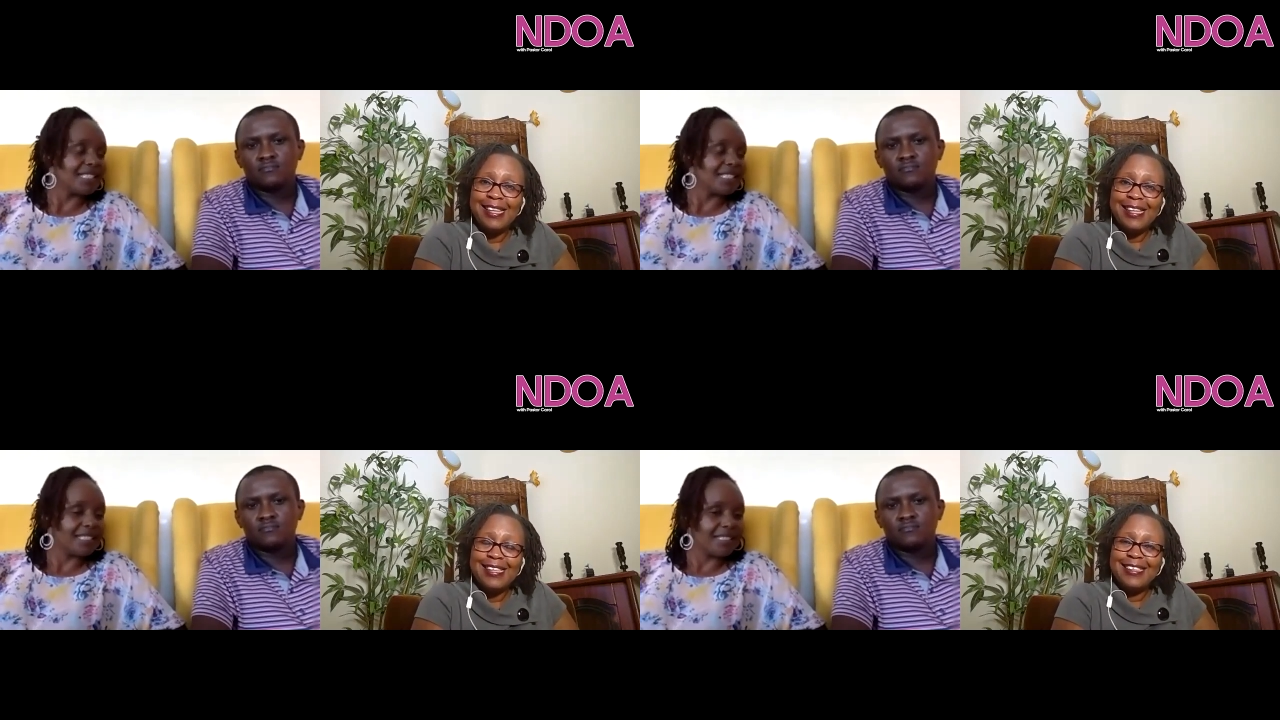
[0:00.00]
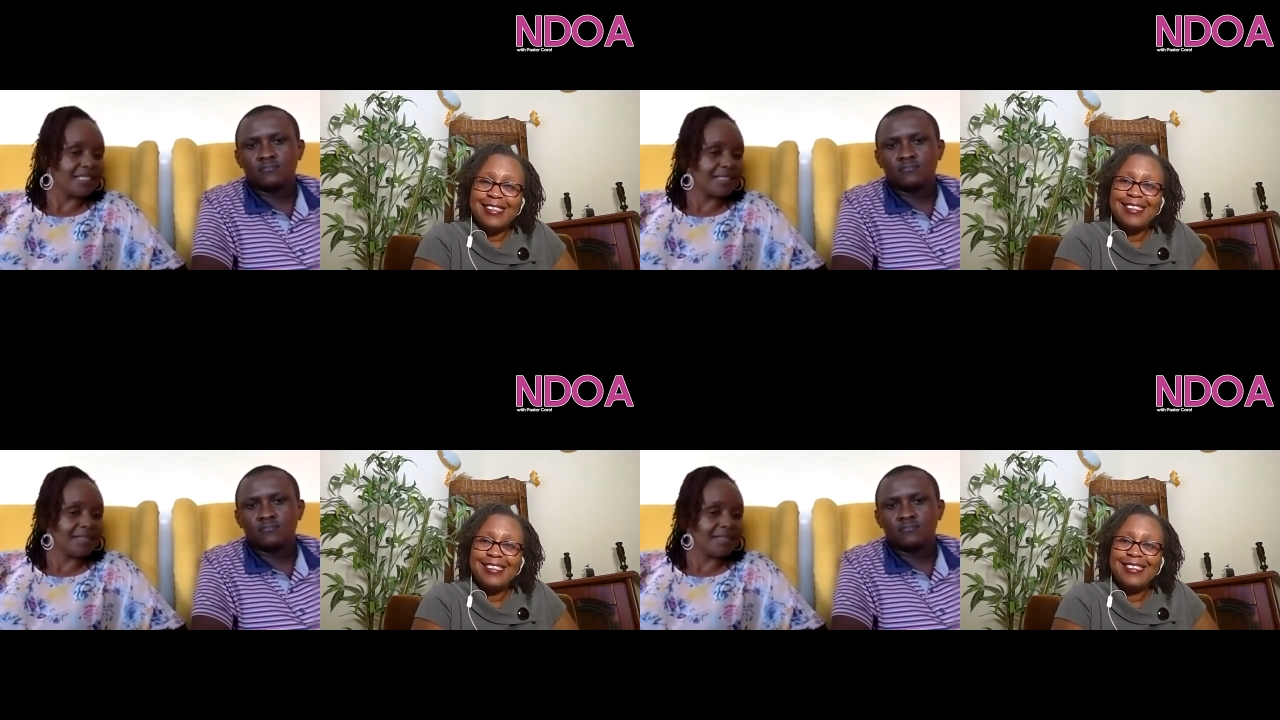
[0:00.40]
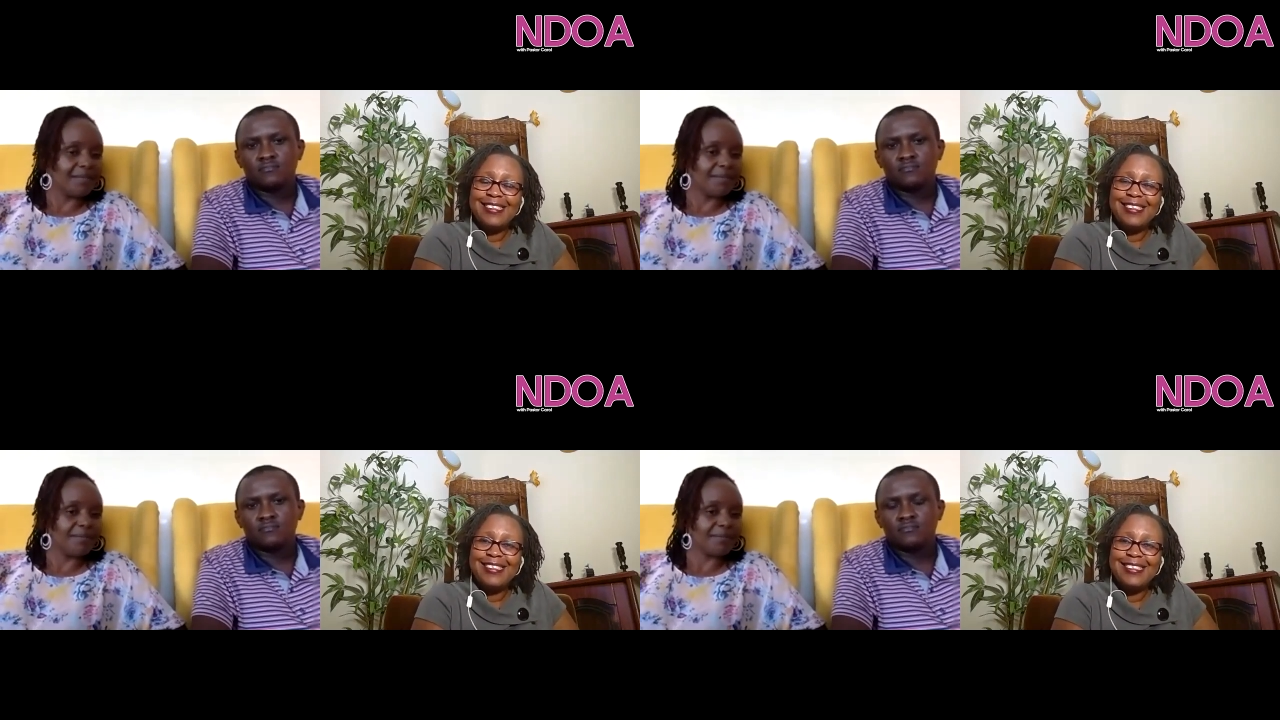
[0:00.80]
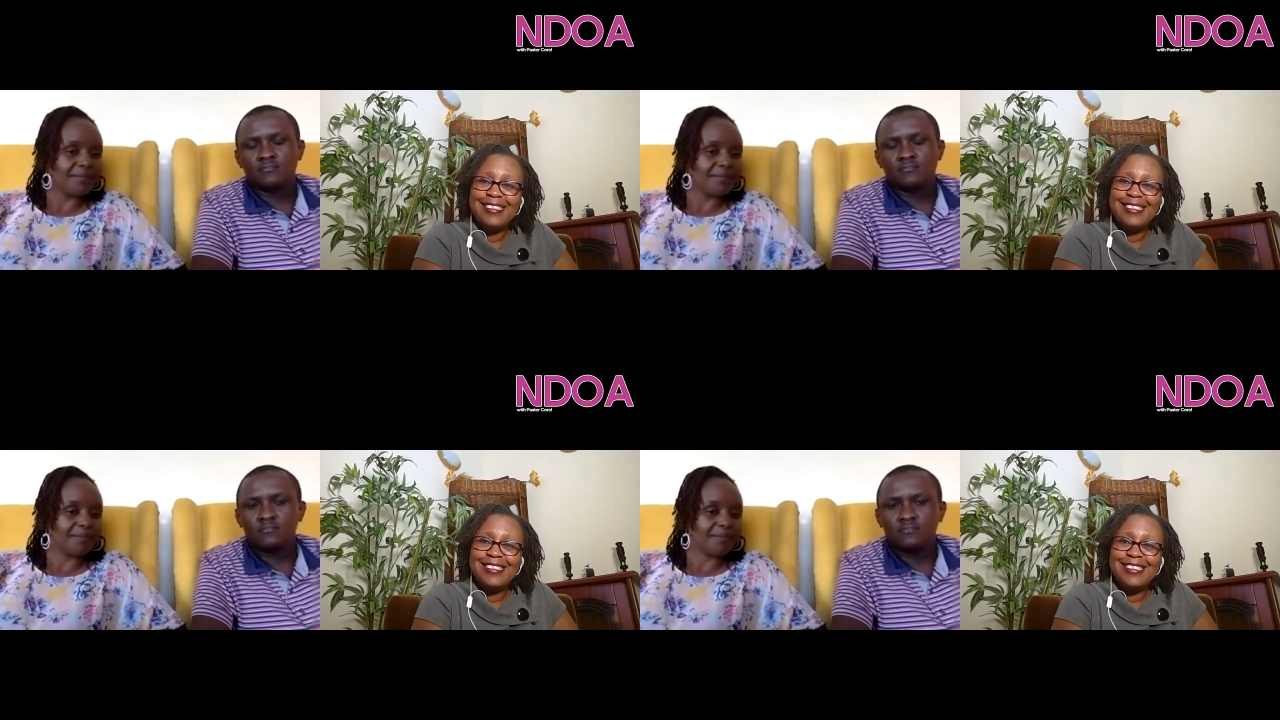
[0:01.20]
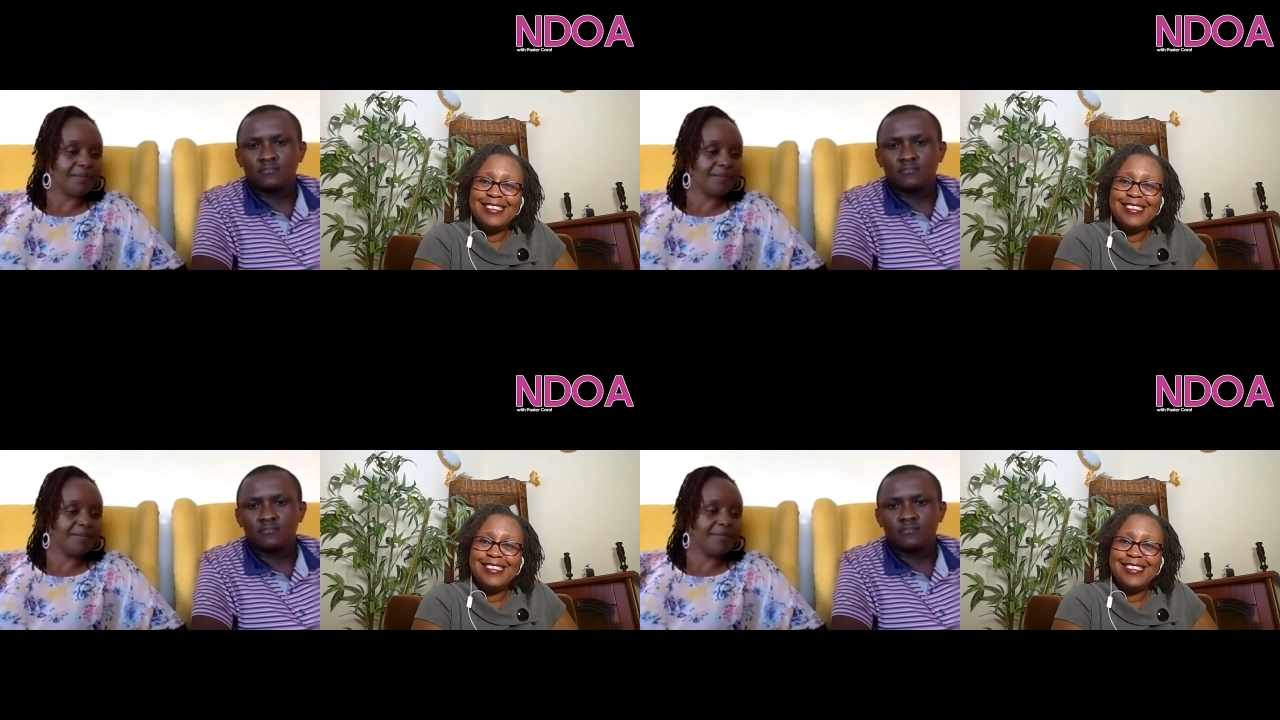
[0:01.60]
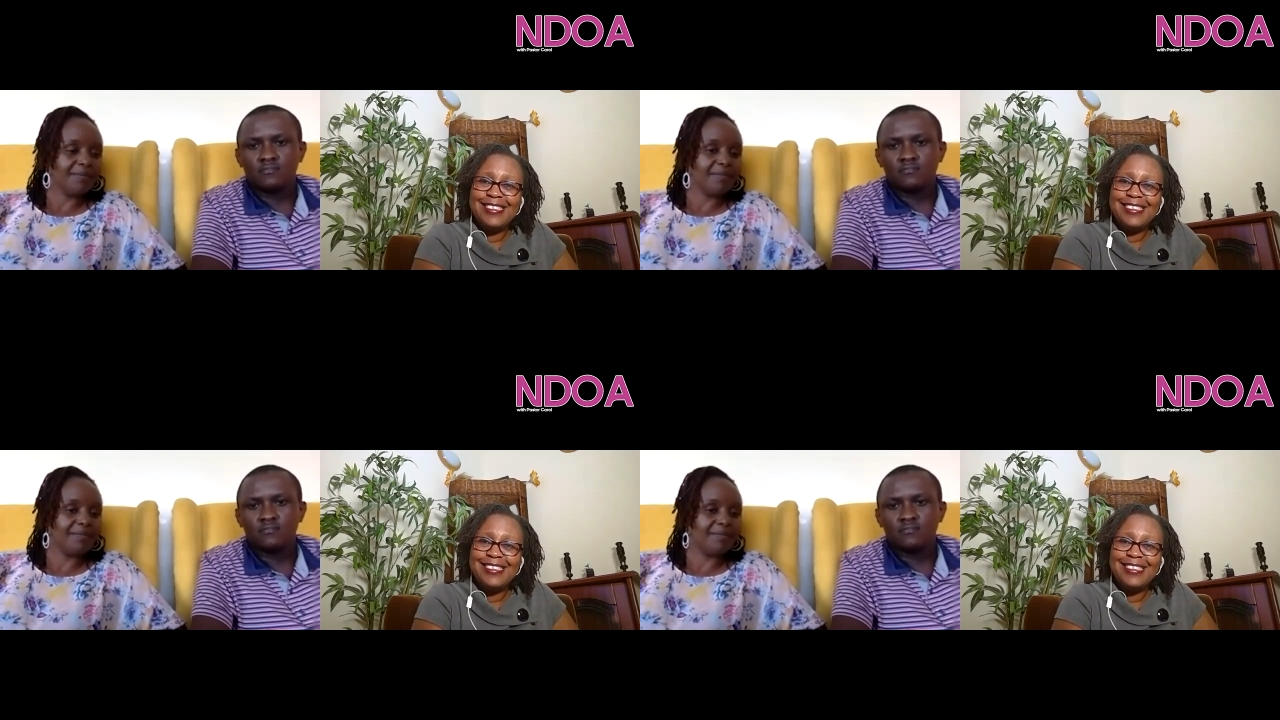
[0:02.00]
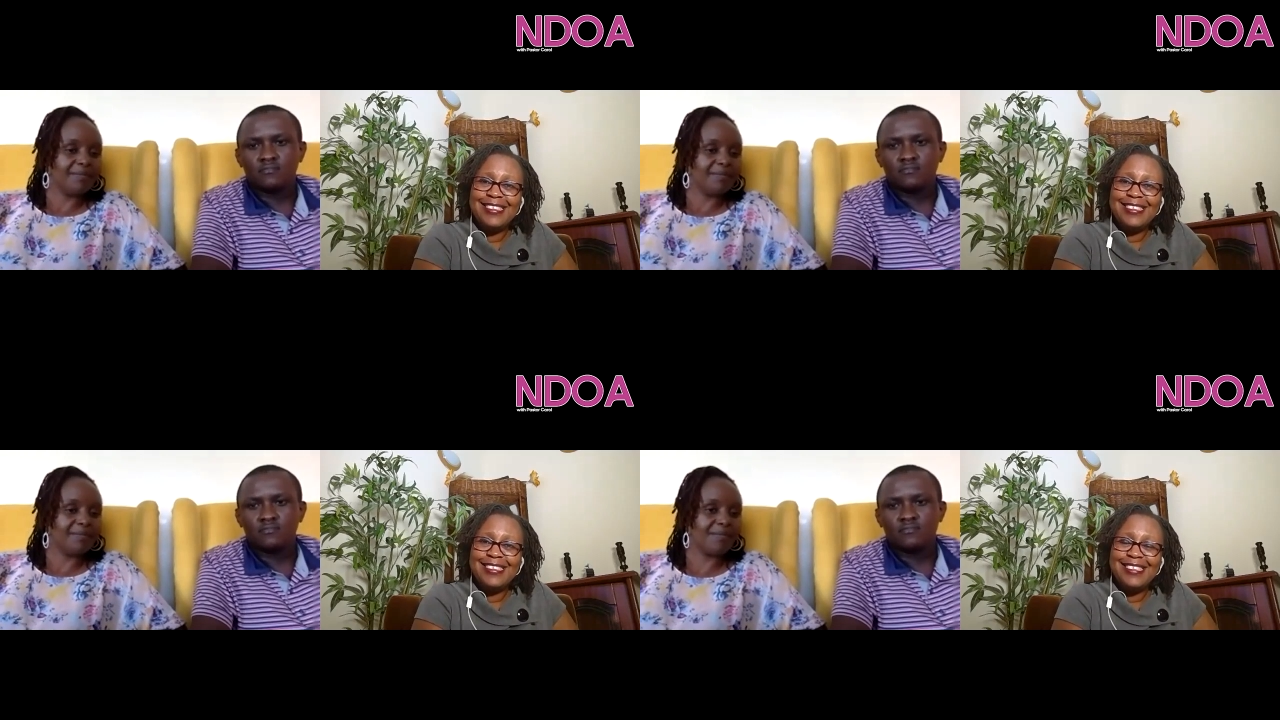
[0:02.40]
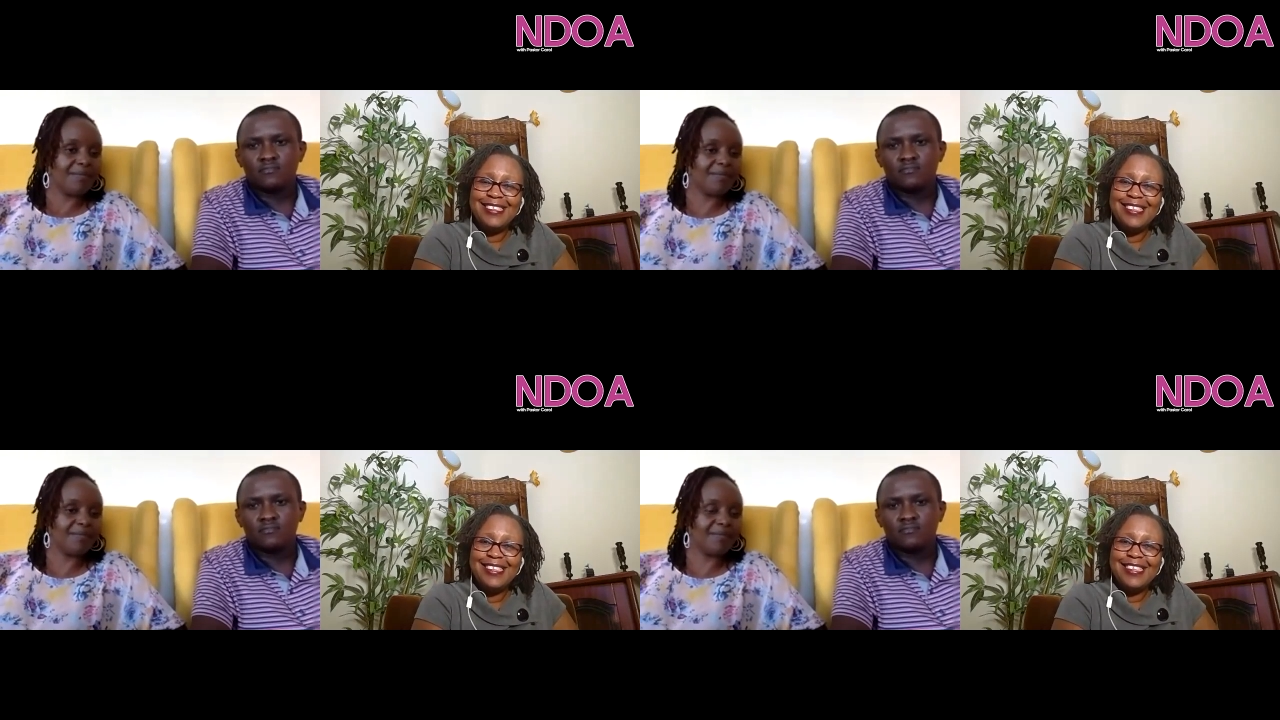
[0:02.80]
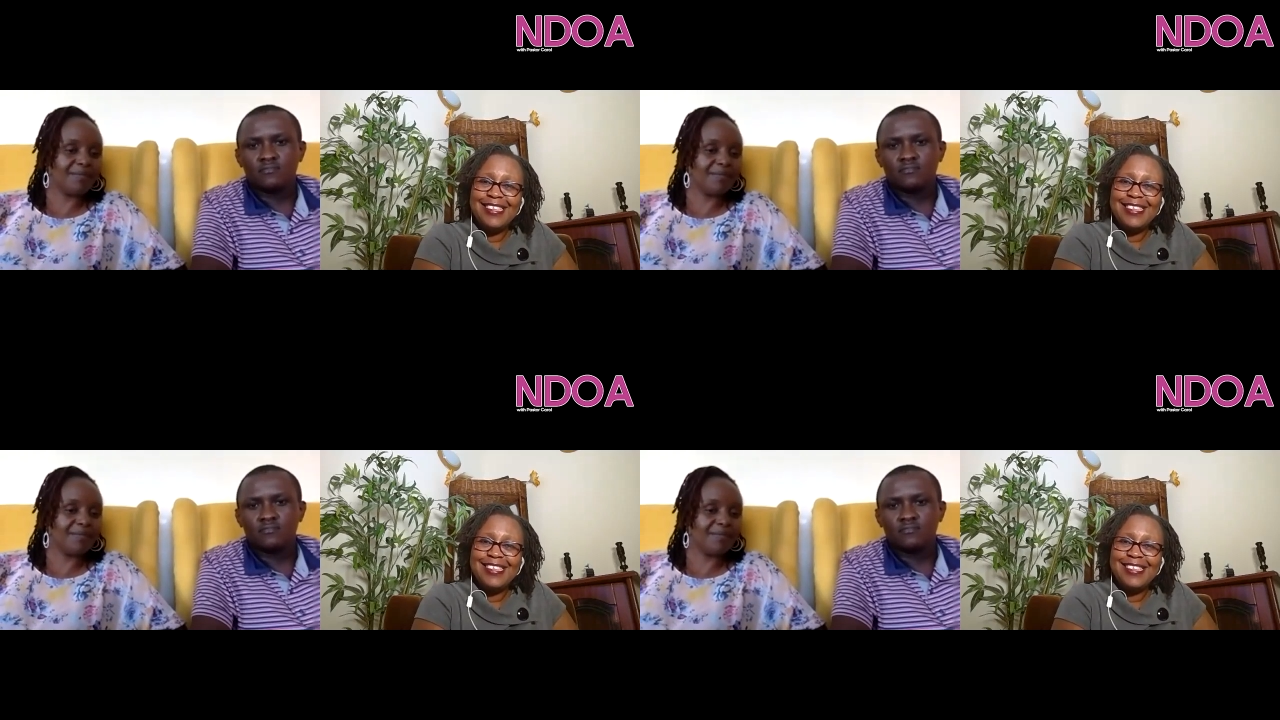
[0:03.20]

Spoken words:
No one is speaking in this clip.